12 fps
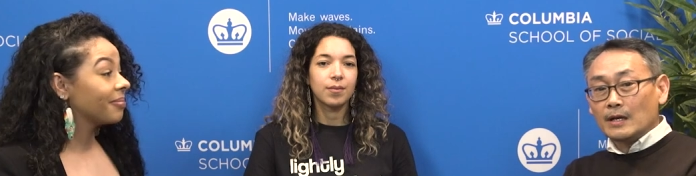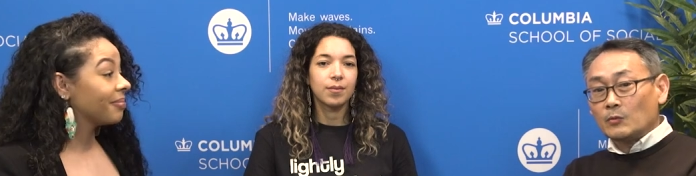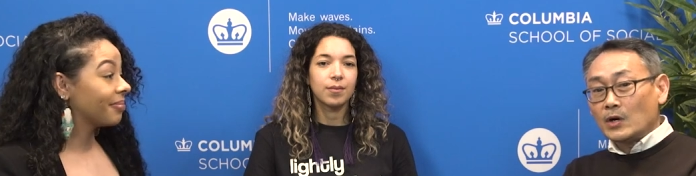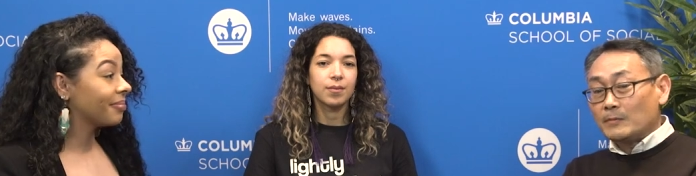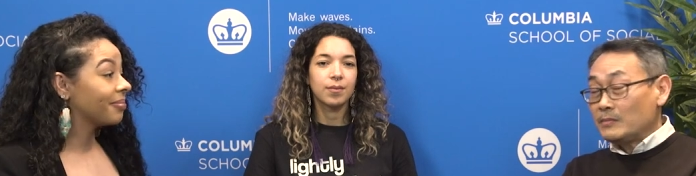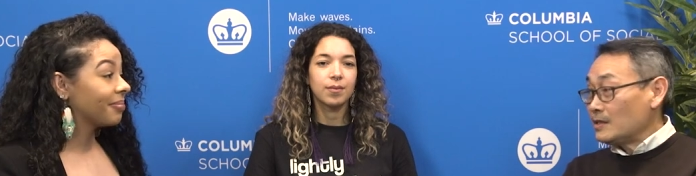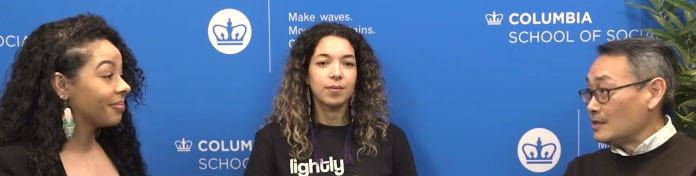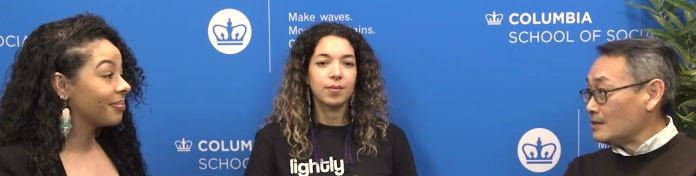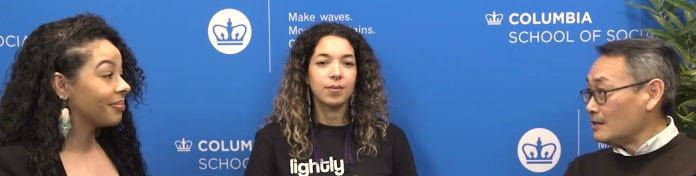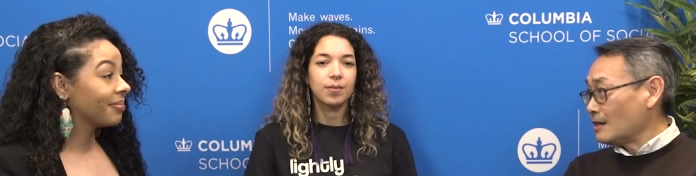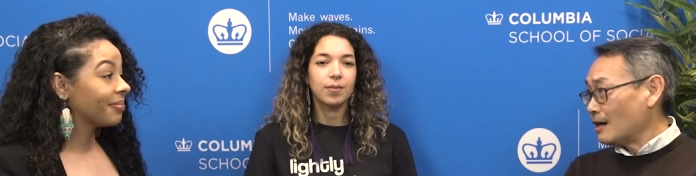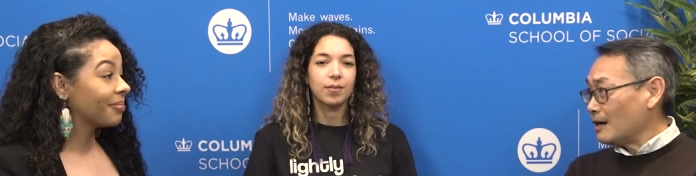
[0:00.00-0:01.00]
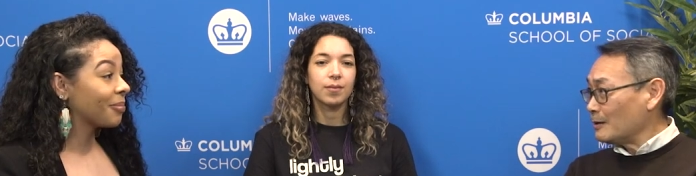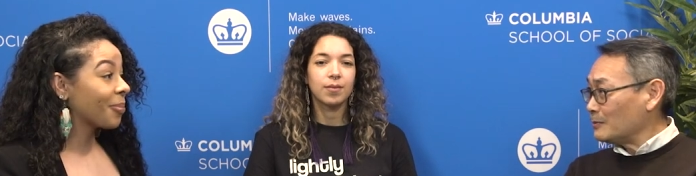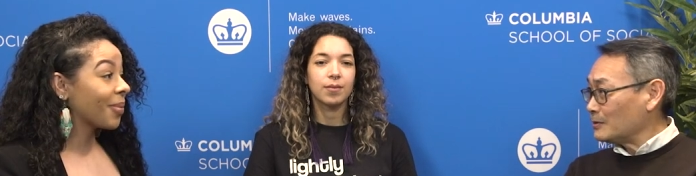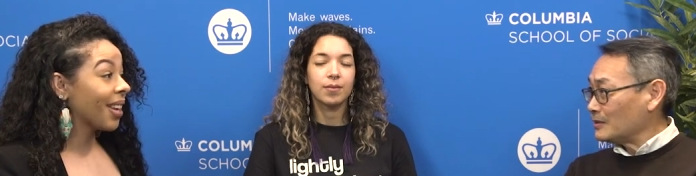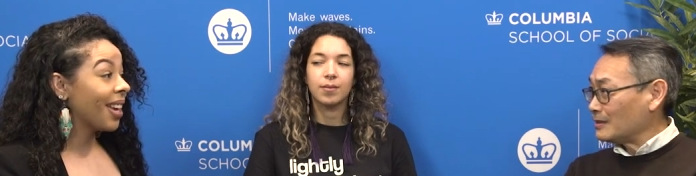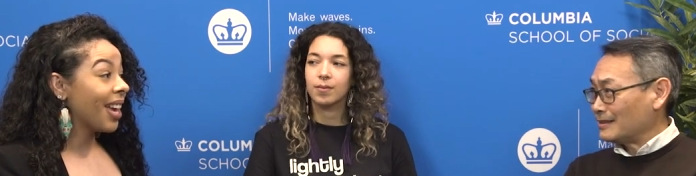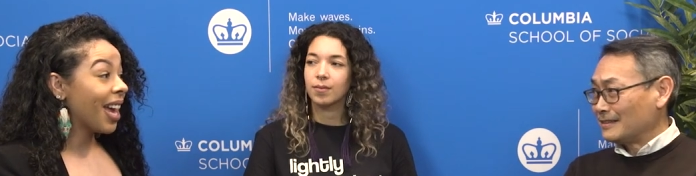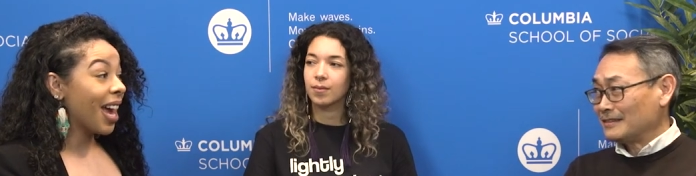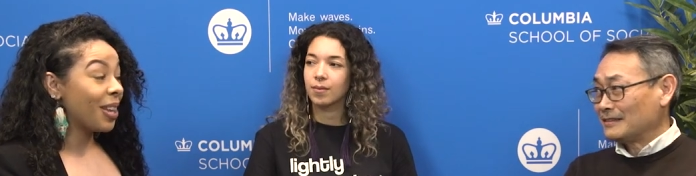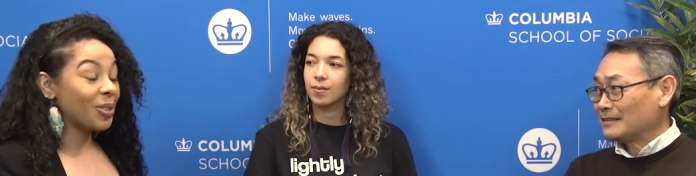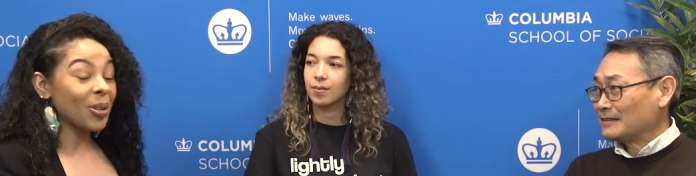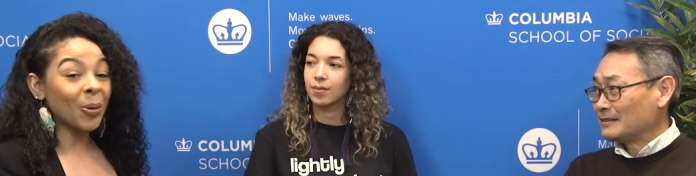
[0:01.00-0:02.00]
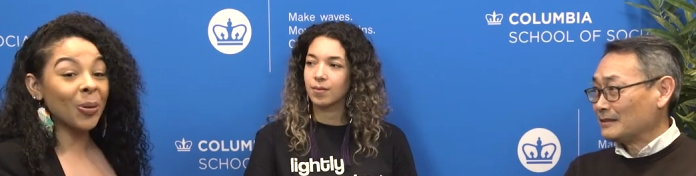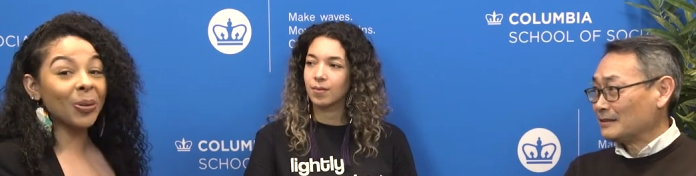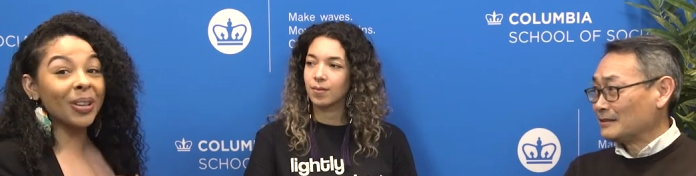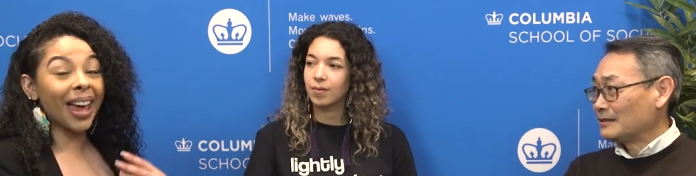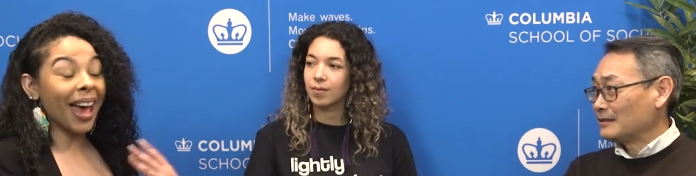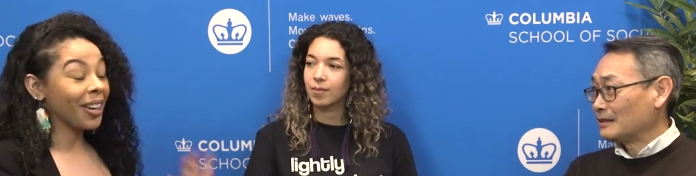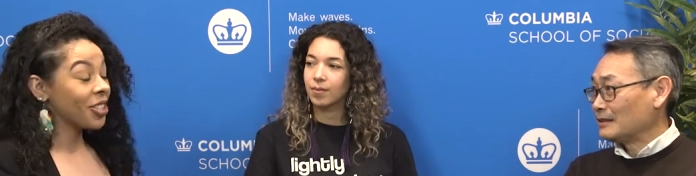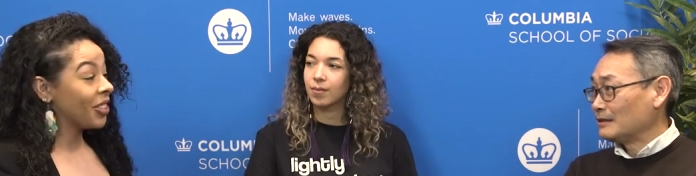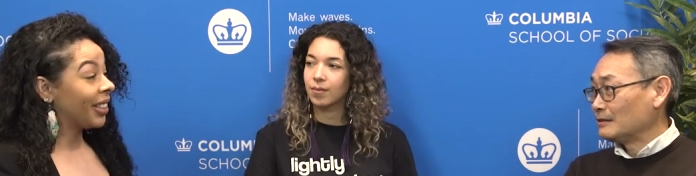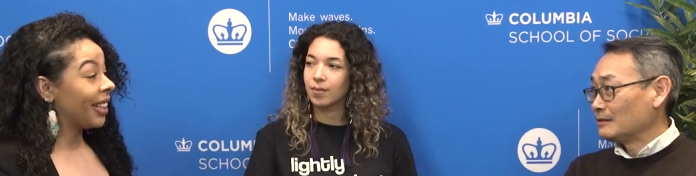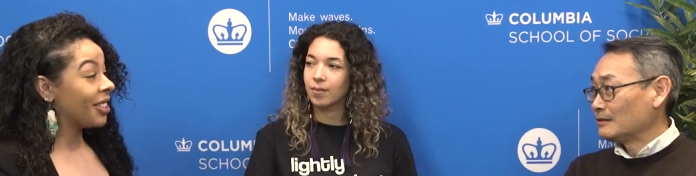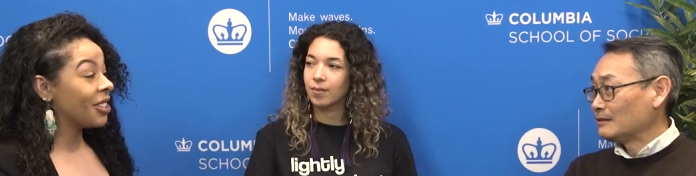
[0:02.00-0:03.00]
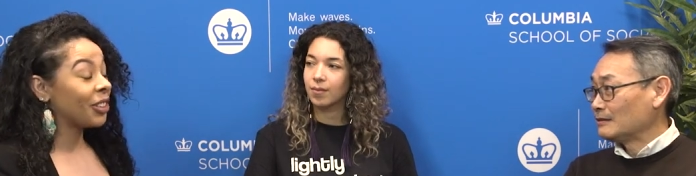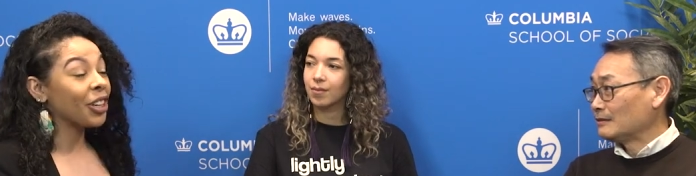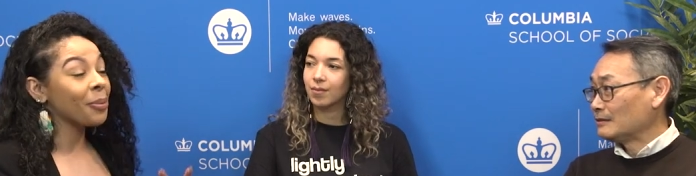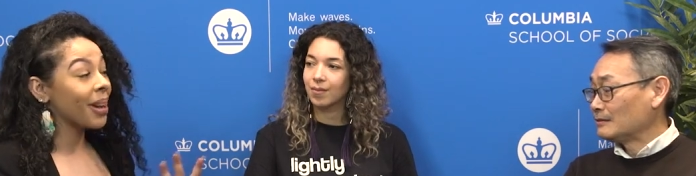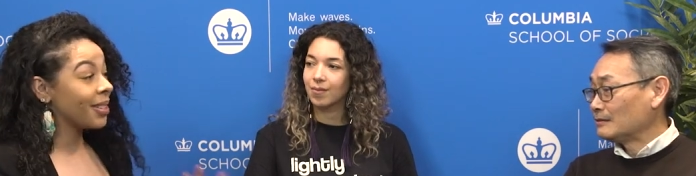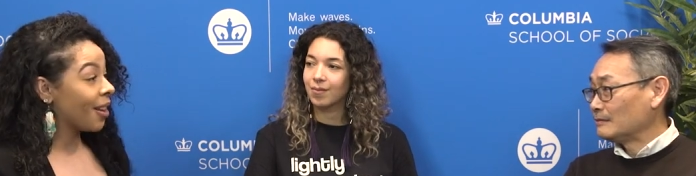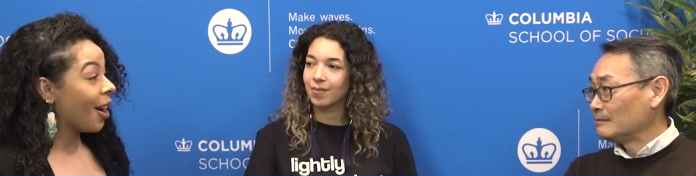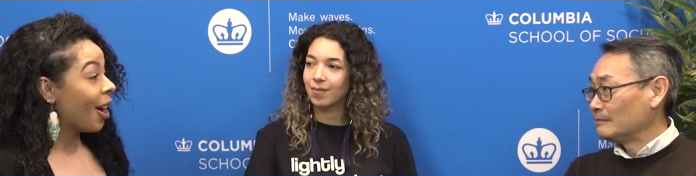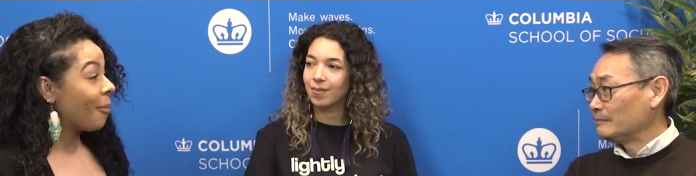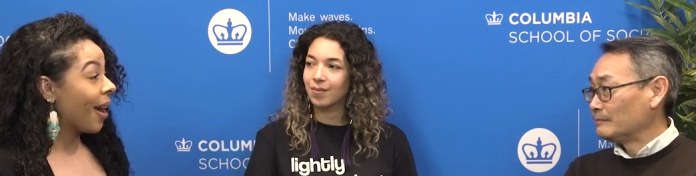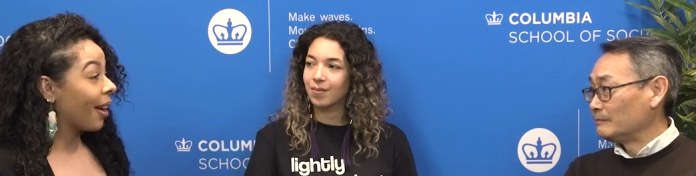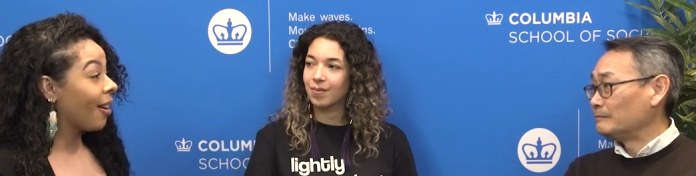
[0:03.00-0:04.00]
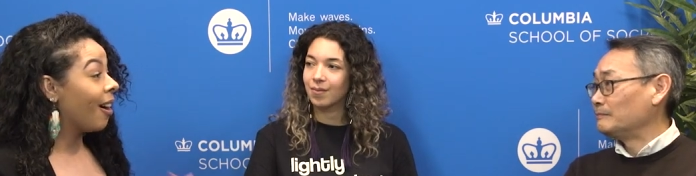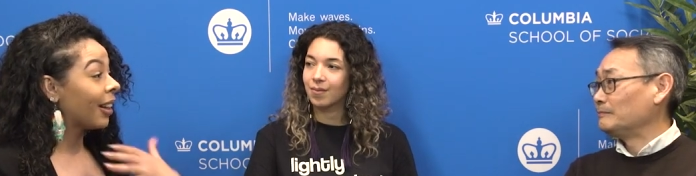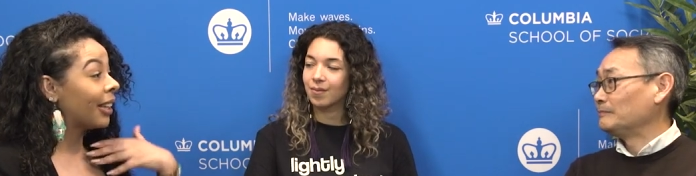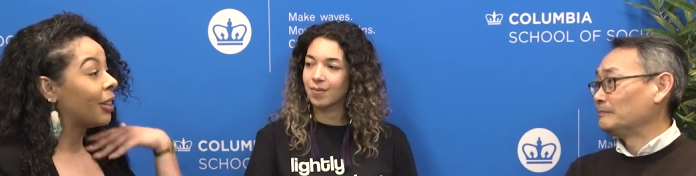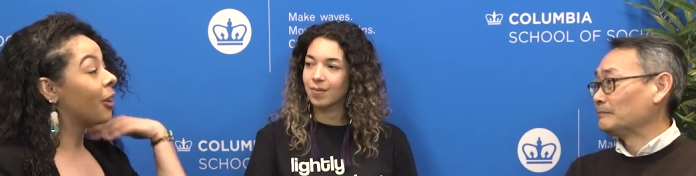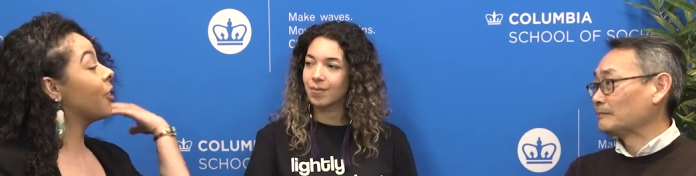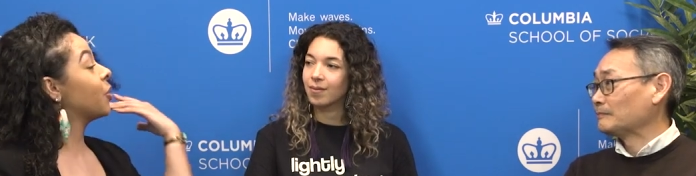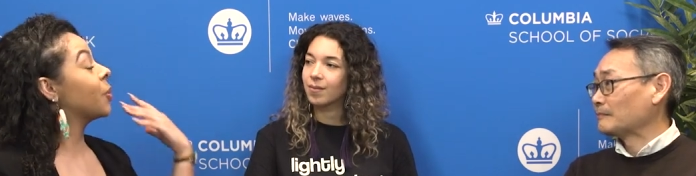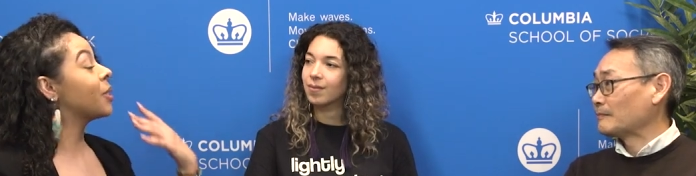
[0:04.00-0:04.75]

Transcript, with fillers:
Speaker 1: NYPD cops?
Speaker 2: And so, actually, during my time at mm. Kognito, this